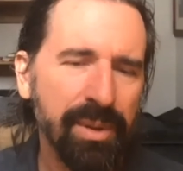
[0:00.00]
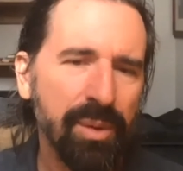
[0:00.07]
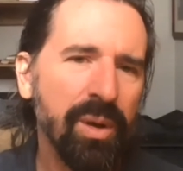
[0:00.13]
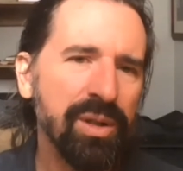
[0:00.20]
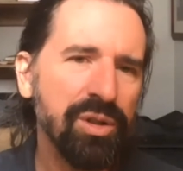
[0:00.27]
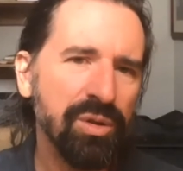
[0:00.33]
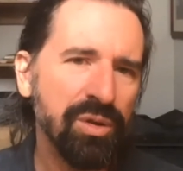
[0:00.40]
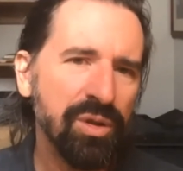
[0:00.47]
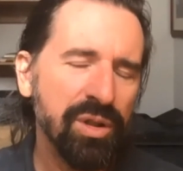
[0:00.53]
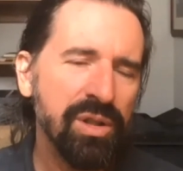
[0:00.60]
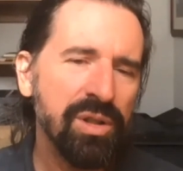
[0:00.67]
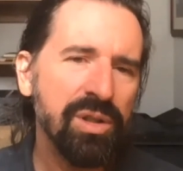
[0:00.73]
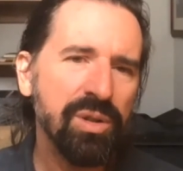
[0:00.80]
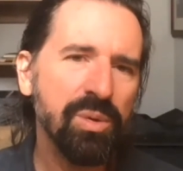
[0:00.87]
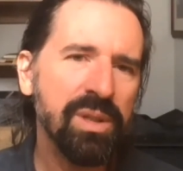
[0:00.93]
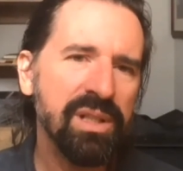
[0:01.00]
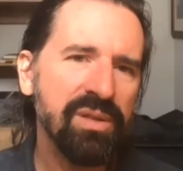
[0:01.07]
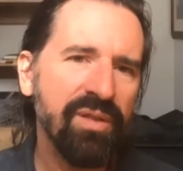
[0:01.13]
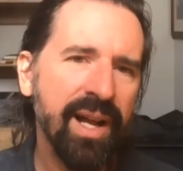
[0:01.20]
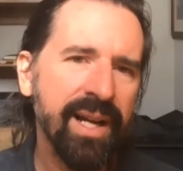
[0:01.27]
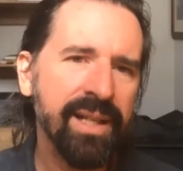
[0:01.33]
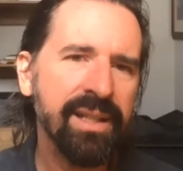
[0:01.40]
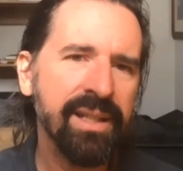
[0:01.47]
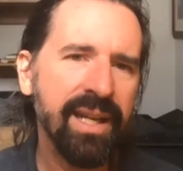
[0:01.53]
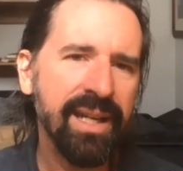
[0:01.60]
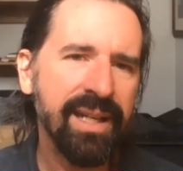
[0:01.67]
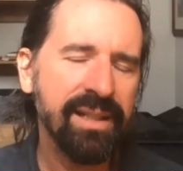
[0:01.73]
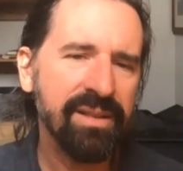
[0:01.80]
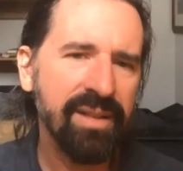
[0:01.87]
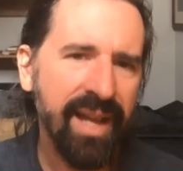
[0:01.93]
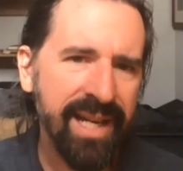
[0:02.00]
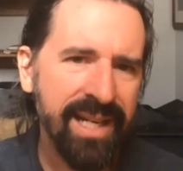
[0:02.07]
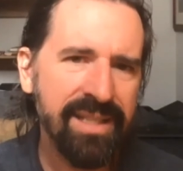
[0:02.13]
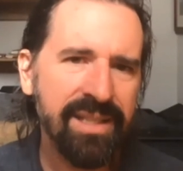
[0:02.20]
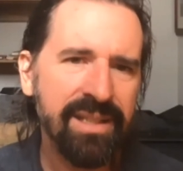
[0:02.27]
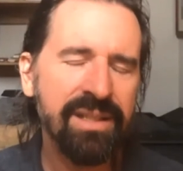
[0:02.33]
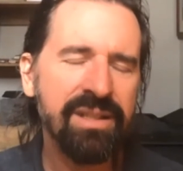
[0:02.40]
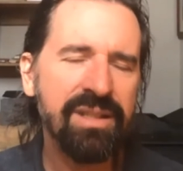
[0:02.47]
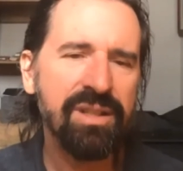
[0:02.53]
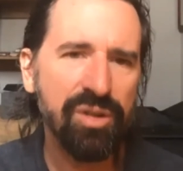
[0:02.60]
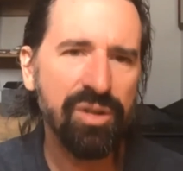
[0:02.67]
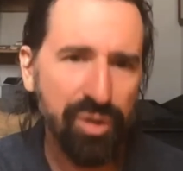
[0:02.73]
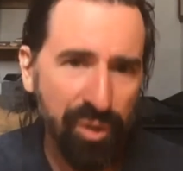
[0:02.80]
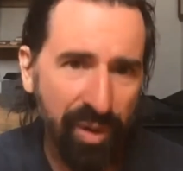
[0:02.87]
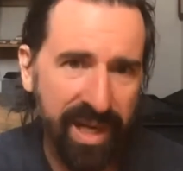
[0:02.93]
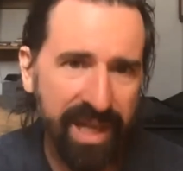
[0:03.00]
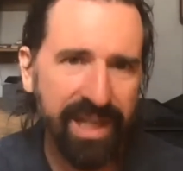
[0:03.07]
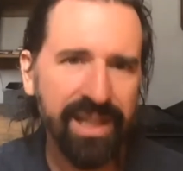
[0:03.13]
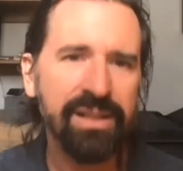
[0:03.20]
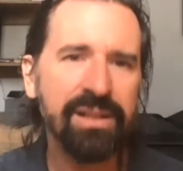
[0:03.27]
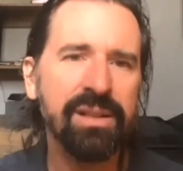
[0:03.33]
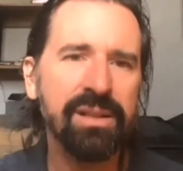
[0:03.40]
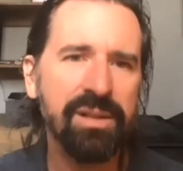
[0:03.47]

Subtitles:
what you could do is find a licensed, trained,